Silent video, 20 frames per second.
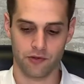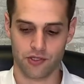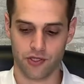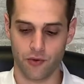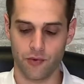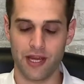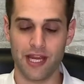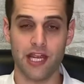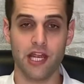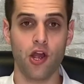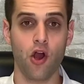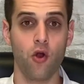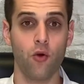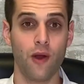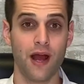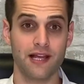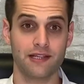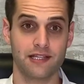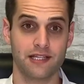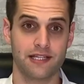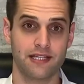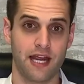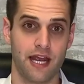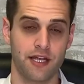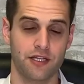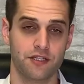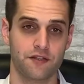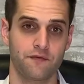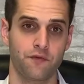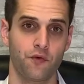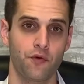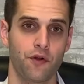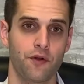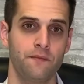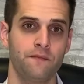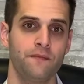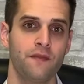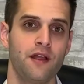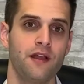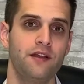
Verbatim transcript: So E O S stands for